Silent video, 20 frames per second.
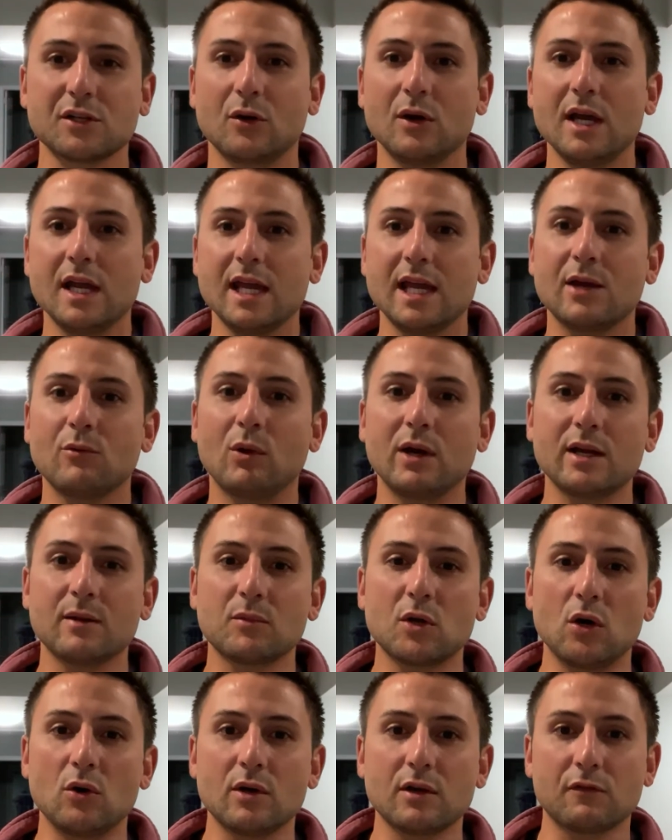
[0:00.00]
So it wound
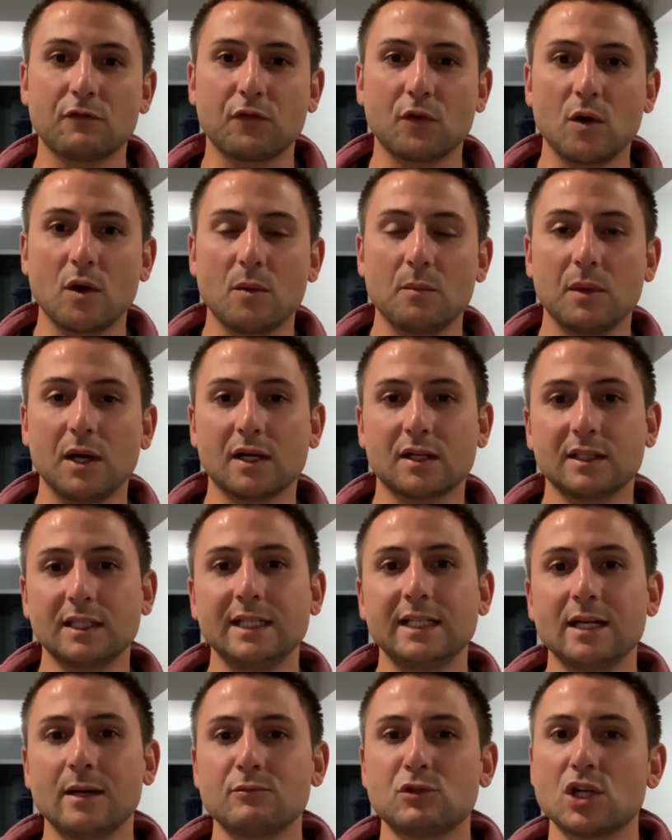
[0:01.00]
up going from a
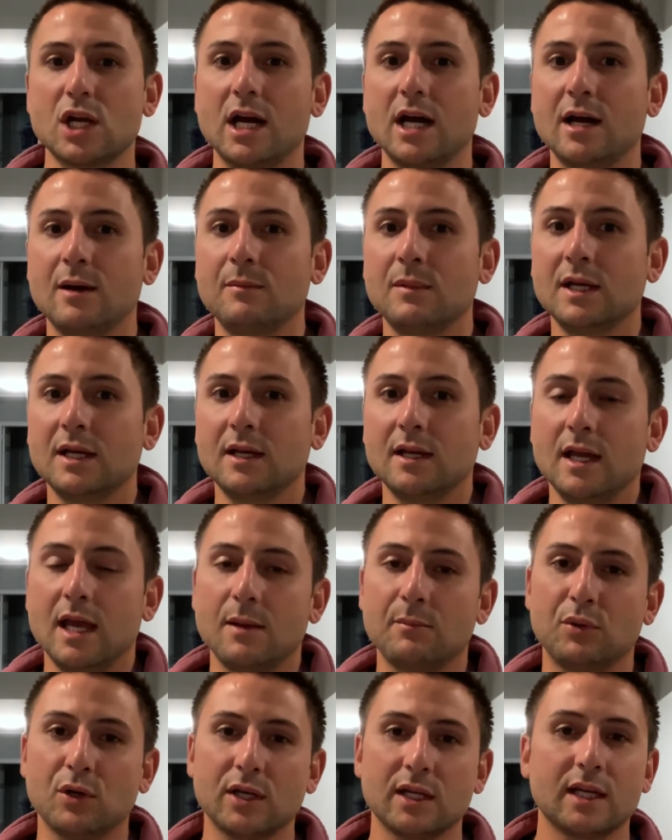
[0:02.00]
cleanup job
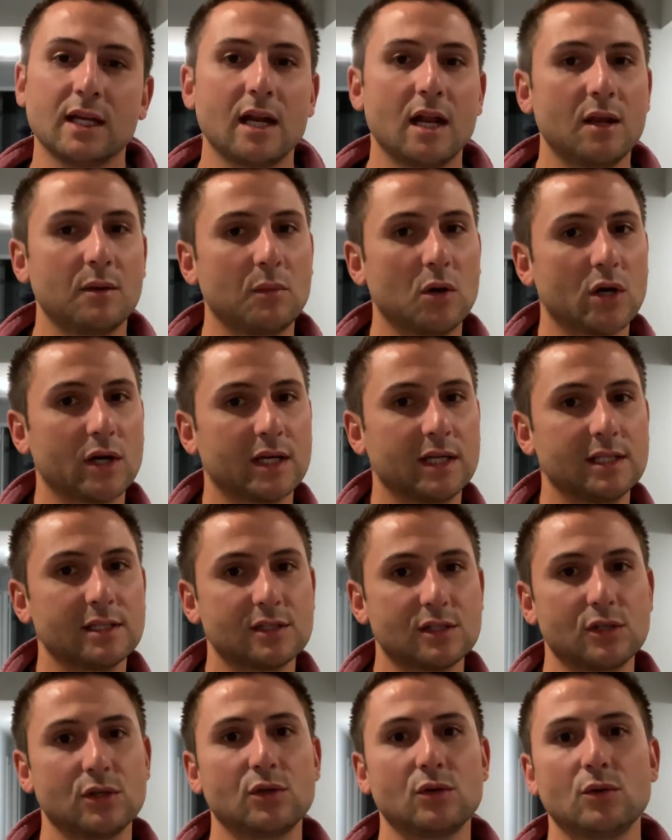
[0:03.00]
and putting it on the
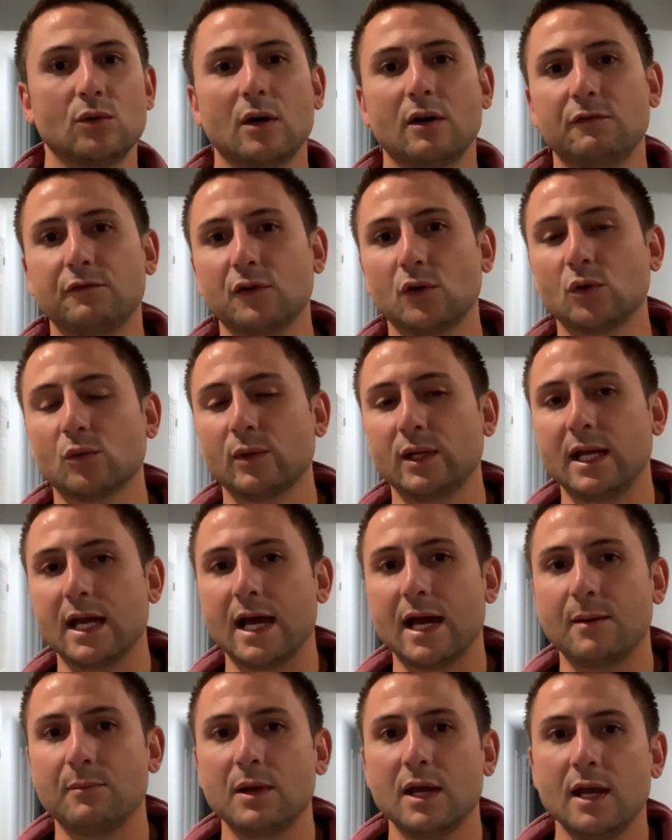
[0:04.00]
market to a full
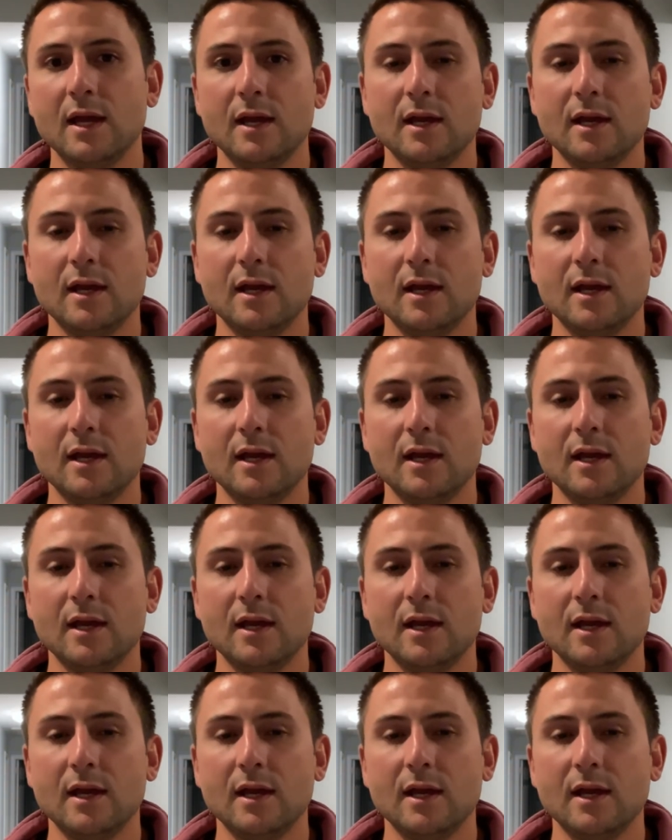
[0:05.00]
rehab.